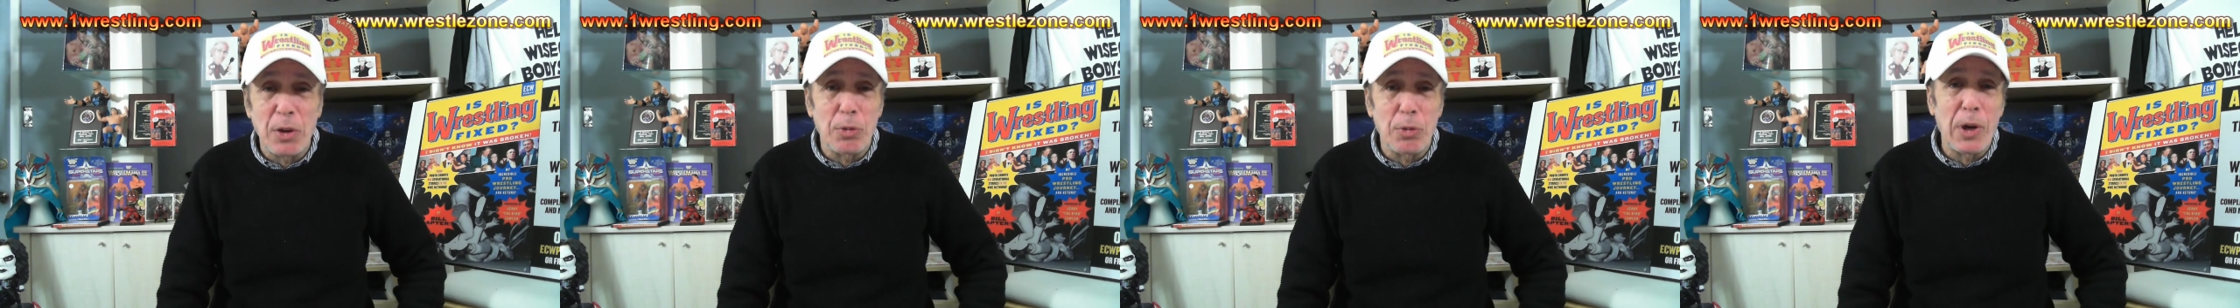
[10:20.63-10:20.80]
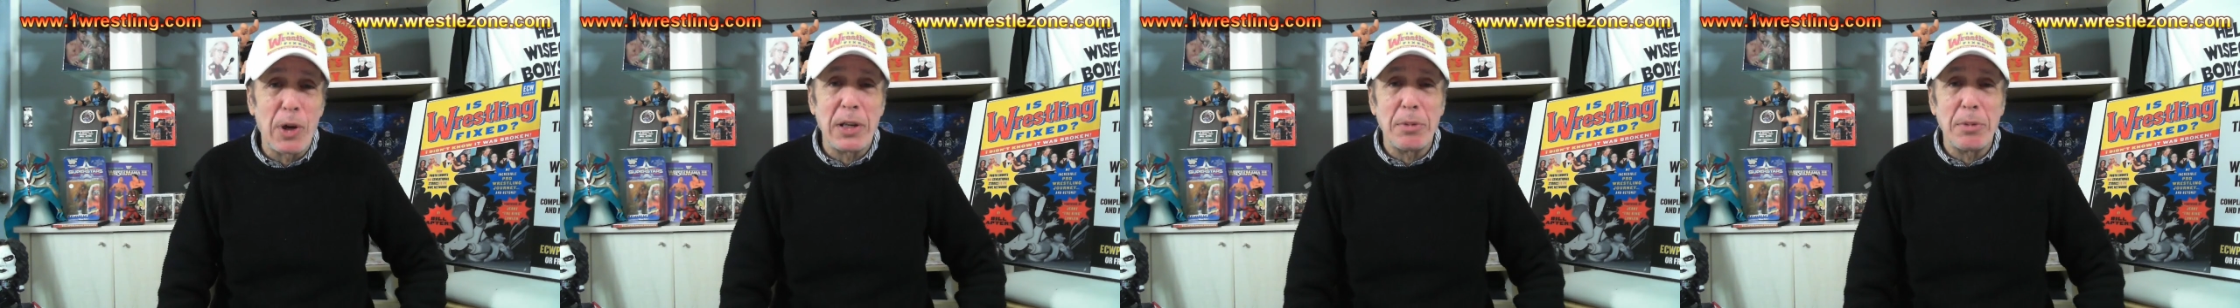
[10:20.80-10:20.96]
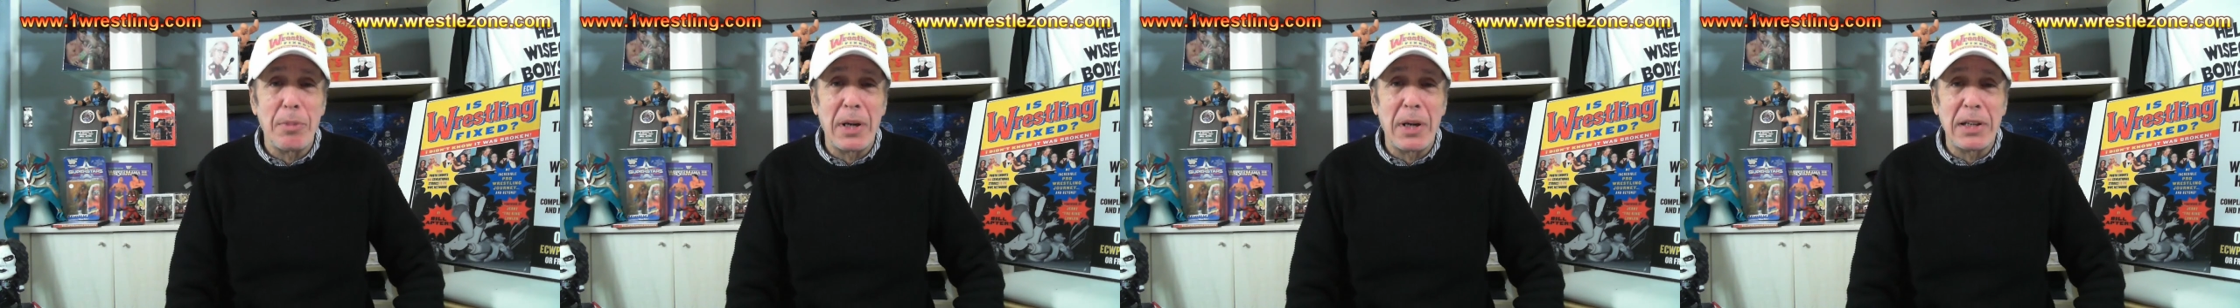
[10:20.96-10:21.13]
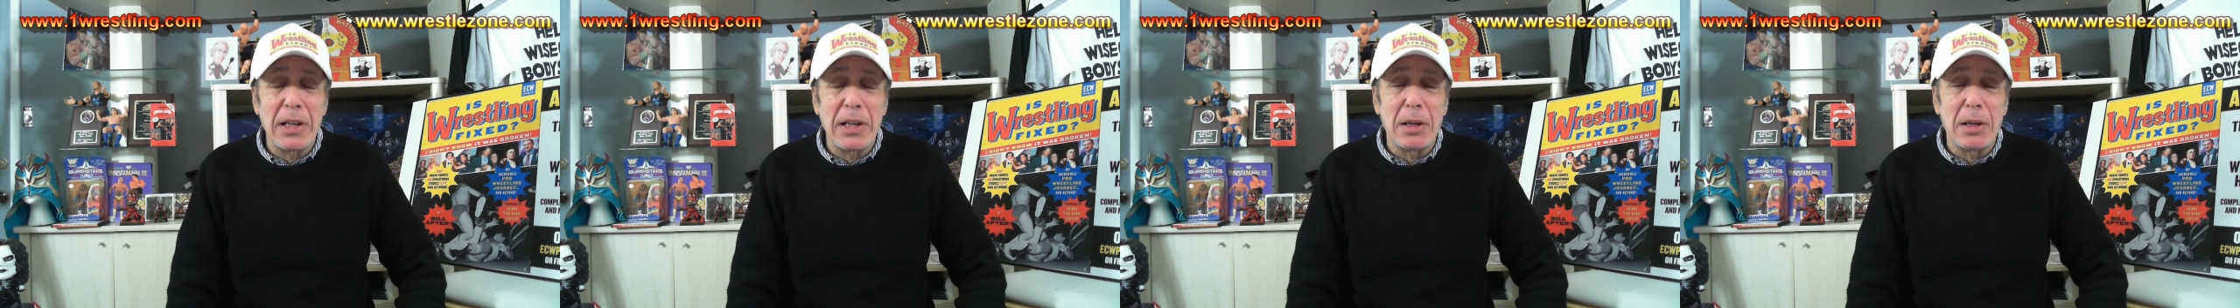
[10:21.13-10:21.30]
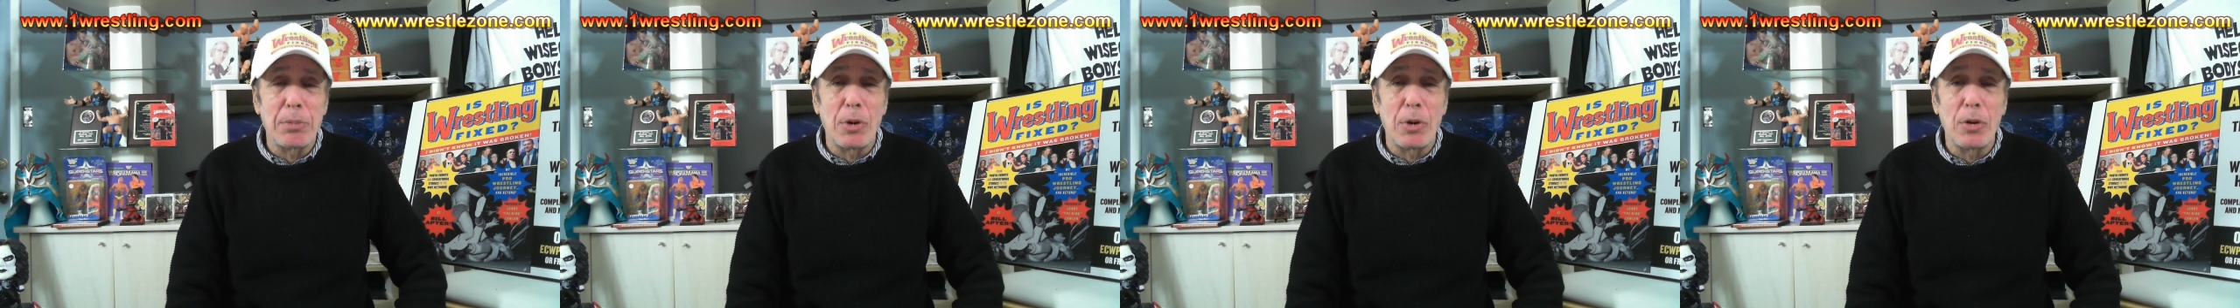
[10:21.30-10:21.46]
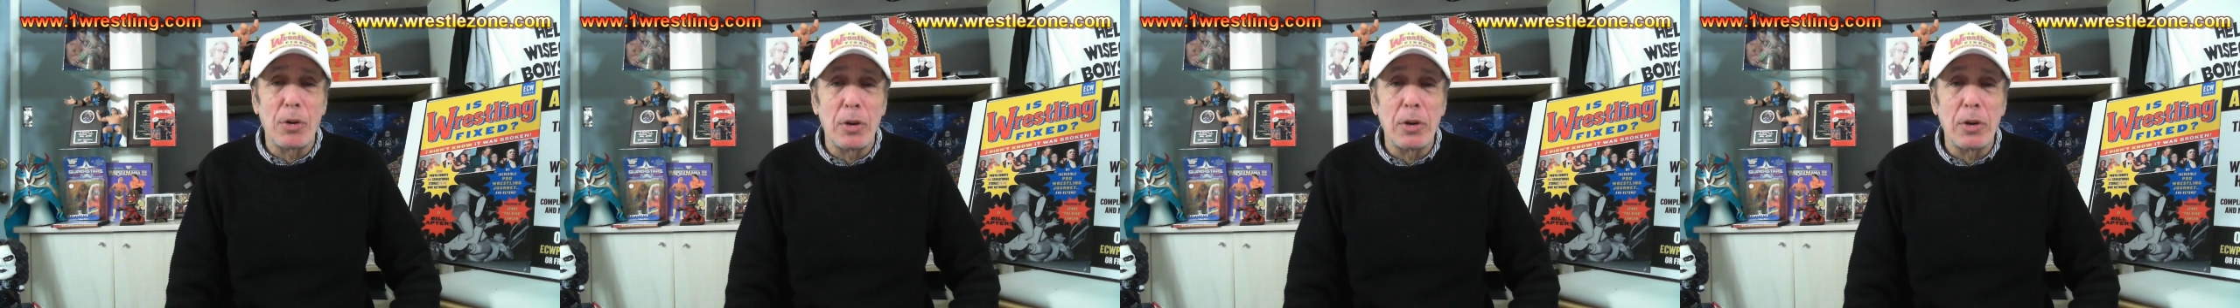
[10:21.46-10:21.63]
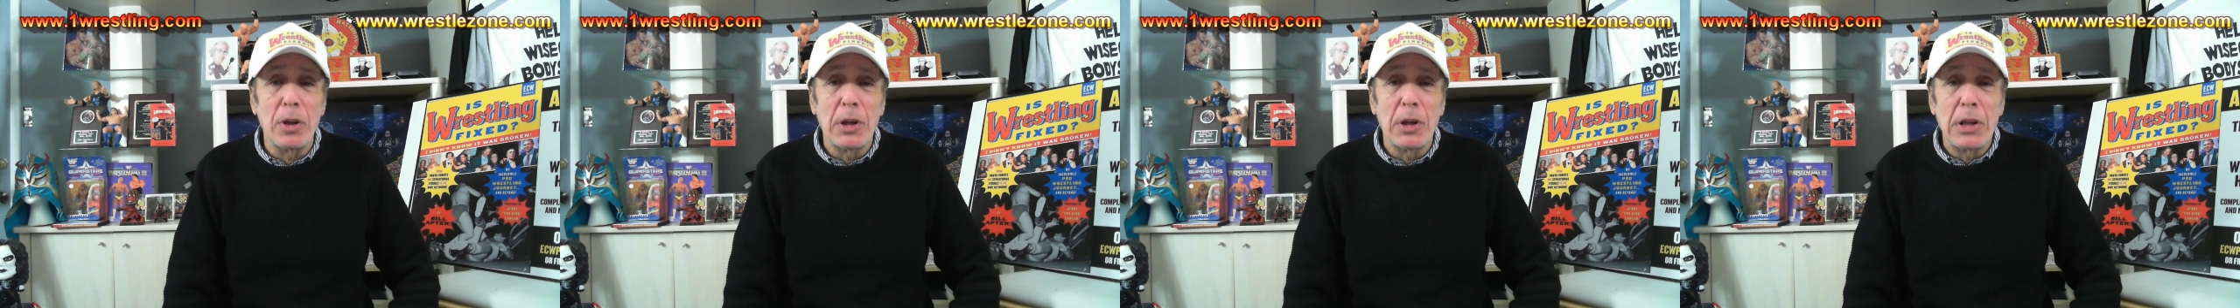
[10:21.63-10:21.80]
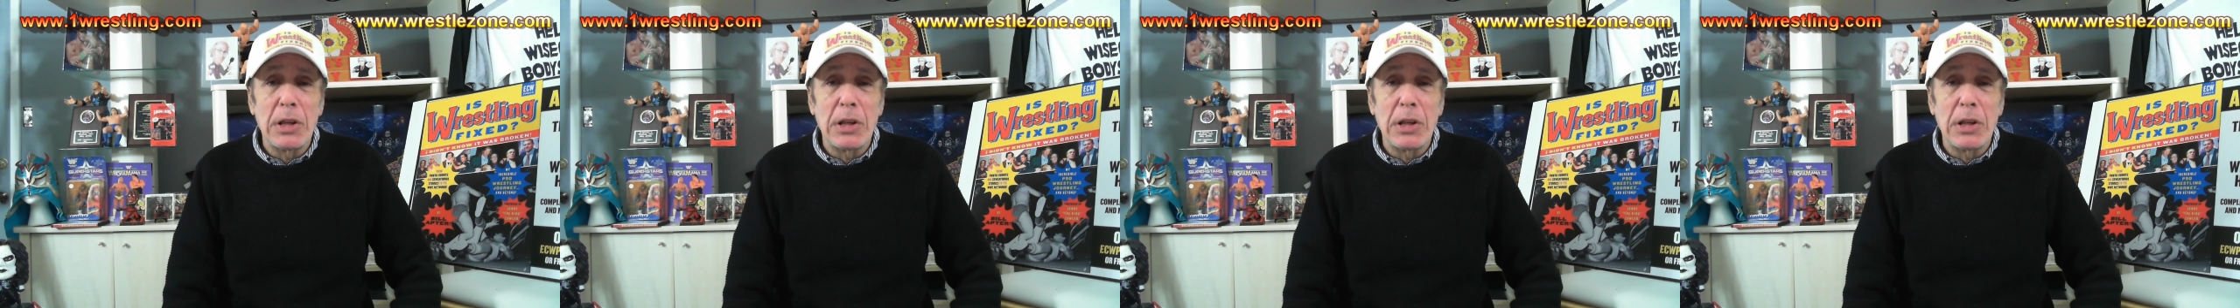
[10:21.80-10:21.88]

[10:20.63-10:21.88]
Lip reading: right in my neighborhood.